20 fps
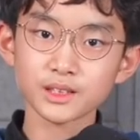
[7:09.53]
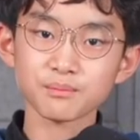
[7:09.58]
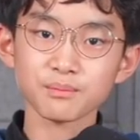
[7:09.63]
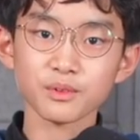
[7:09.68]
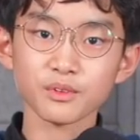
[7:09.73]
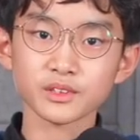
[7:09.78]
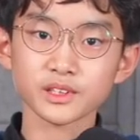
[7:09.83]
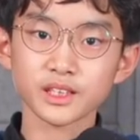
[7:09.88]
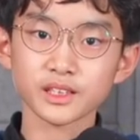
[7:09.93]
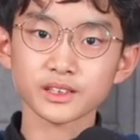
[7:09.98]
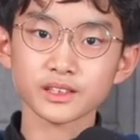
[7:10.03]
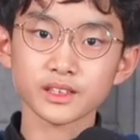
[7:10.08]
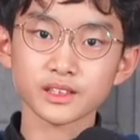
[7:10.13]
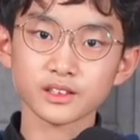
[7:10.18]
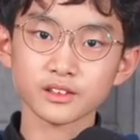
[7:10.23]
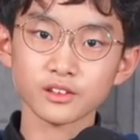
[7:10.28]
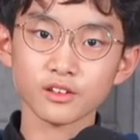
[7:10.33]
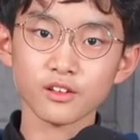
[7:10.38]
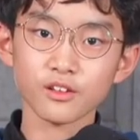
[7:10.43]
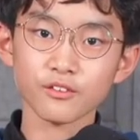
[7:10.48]
this
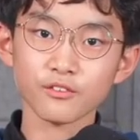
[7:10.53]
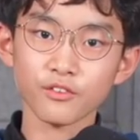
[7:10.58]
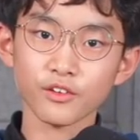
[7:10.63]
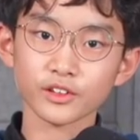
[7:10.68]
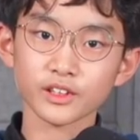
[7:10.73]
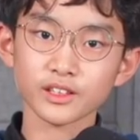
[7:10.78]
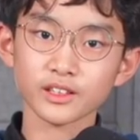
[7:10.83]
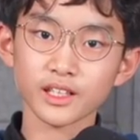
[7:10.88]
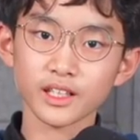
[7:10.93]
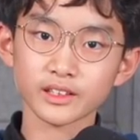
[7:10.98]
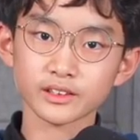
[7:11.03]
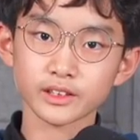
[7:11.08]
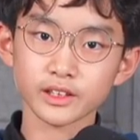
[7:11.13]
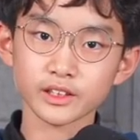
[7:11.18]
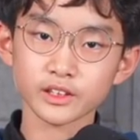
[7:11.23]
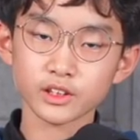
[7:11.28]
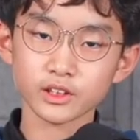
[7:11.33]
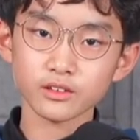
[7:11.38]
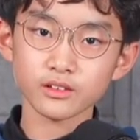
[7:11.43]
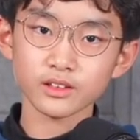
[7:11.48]
process is called
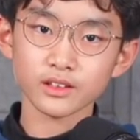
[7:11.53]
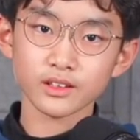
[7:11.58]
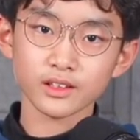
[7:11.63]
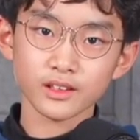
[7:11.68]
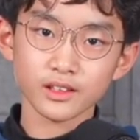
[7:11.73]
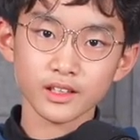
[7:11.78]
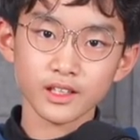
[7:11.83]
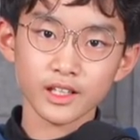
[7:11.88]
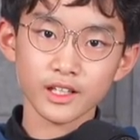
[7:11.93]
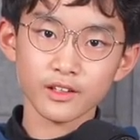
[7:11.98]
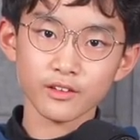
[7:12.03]
fertilization,